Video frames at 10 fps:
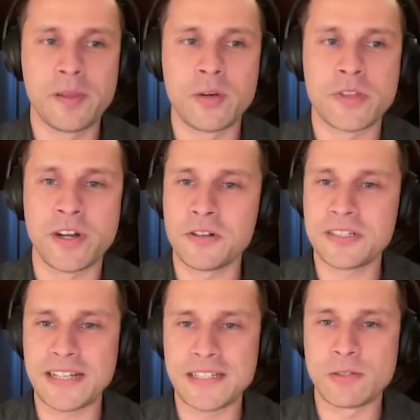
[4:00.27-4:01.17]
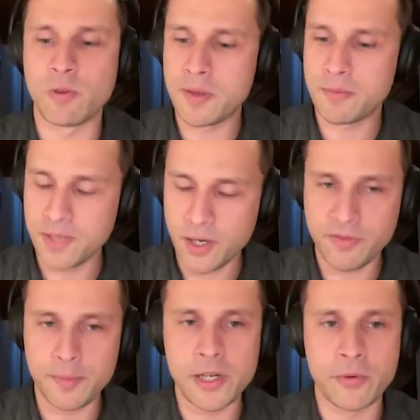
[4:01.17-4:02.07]
familiar with the neurosciences, will be
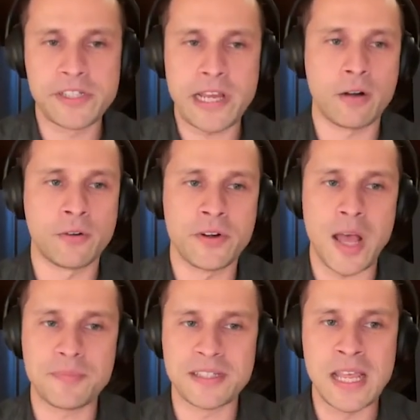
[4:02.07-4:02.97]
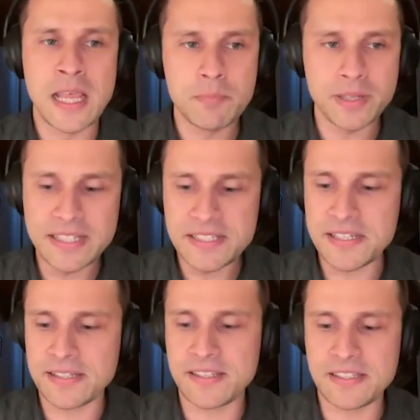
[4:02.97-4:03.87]
familiar with channel rhodopsins, but this
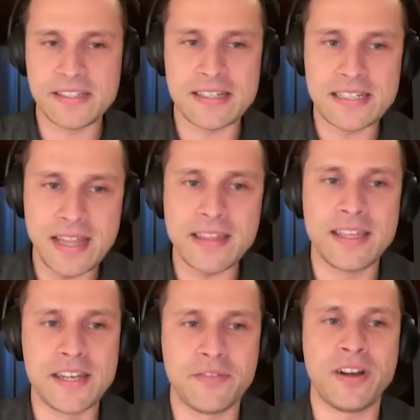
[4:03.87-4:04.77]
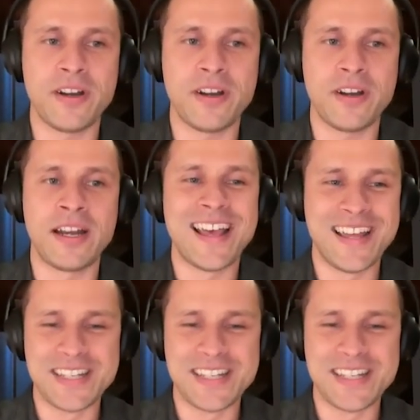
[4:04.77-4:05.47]
is a slightly different